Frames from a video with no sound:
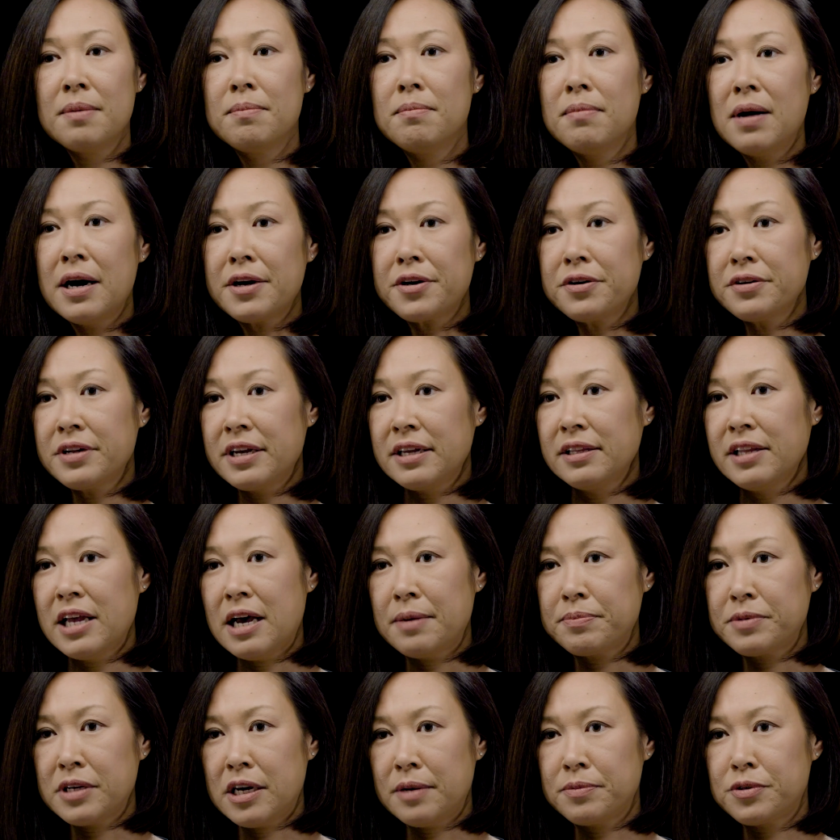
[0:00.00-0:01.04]
Modern-day
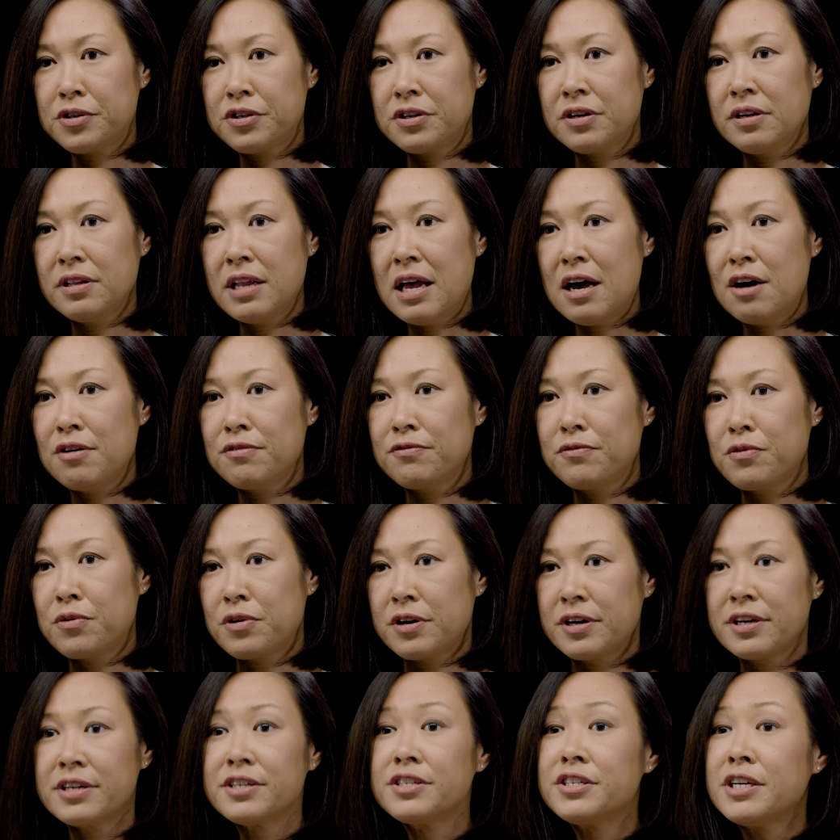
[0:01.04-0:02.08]
laptops should allow
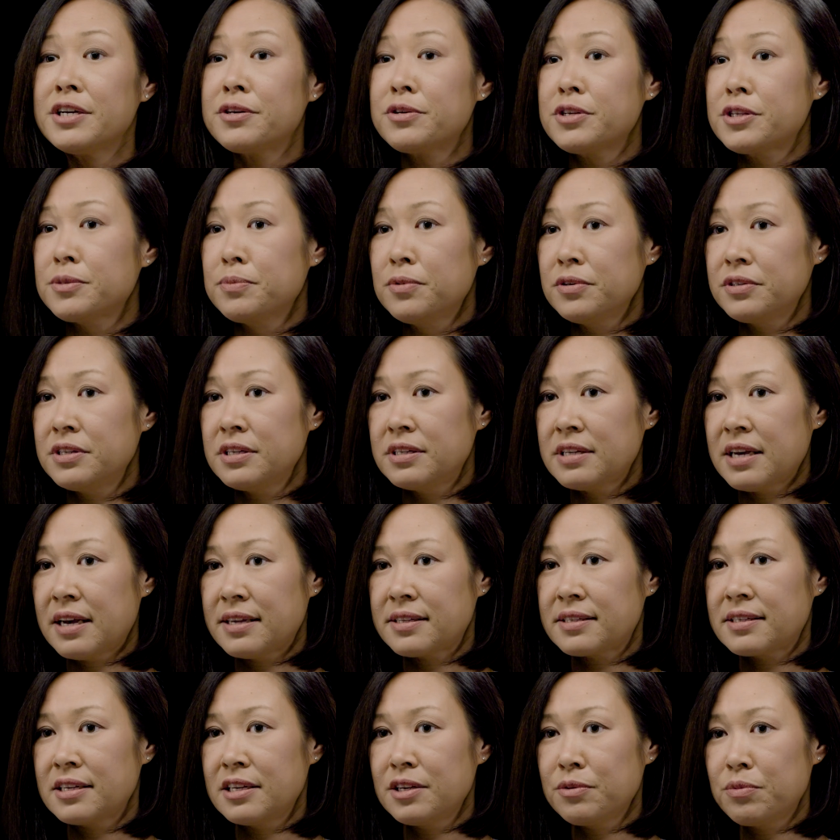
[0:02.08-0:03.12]
for generous
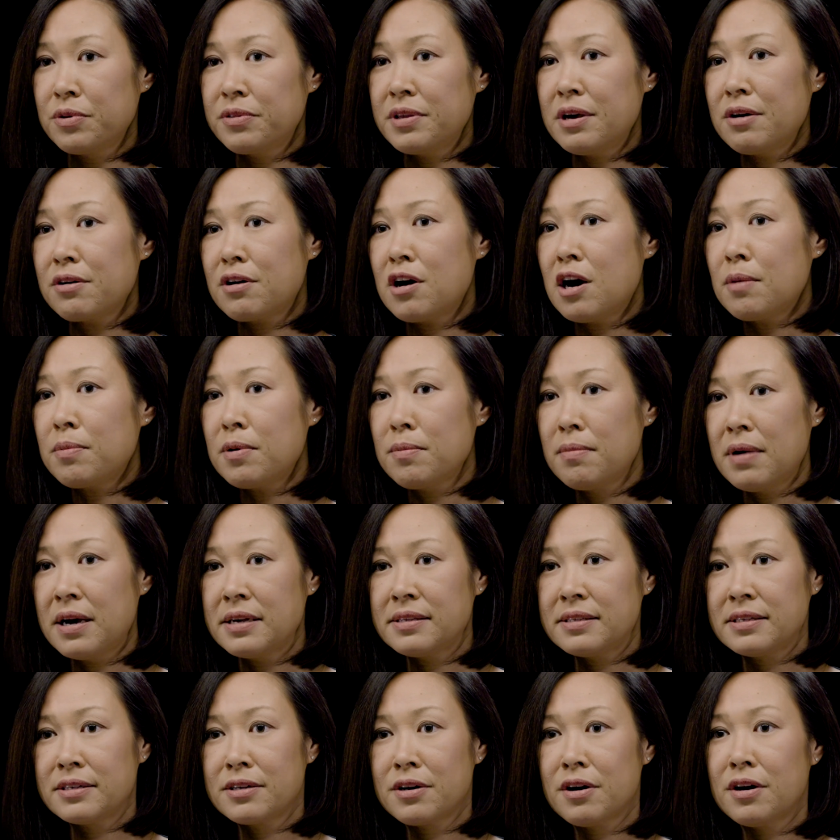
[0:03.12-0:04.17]
multitasking without
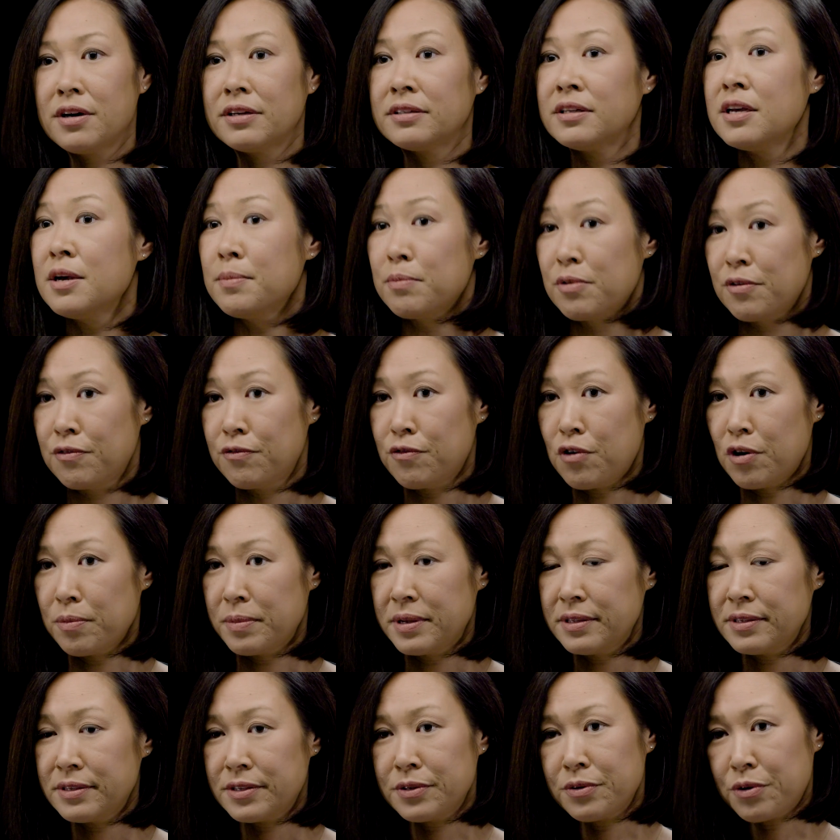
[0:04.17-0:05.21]
compromising on
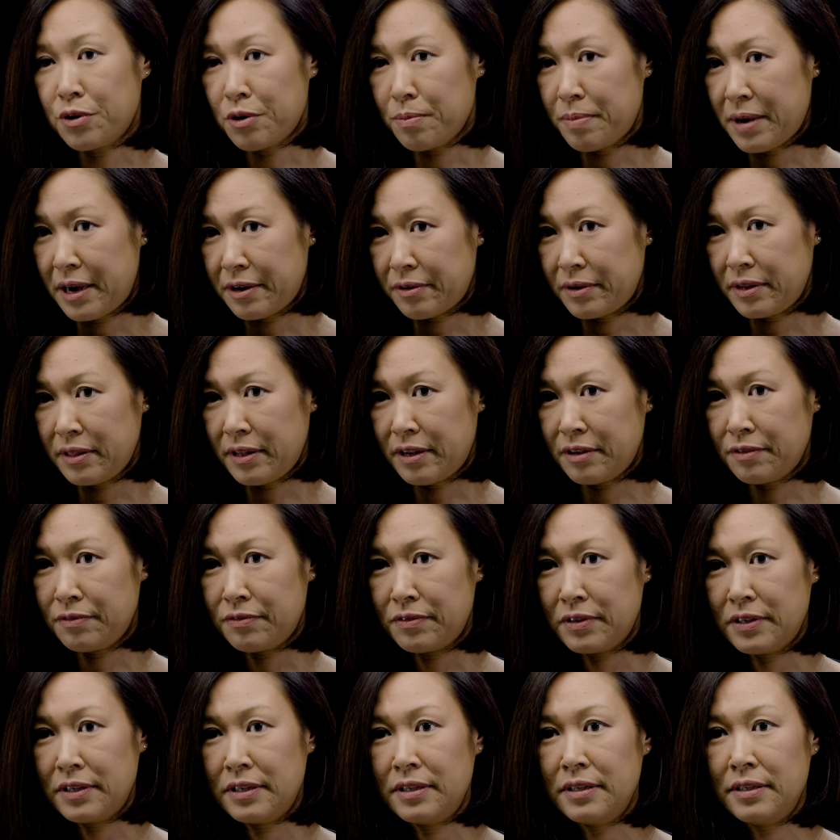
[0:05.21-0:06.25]
performance or battery life.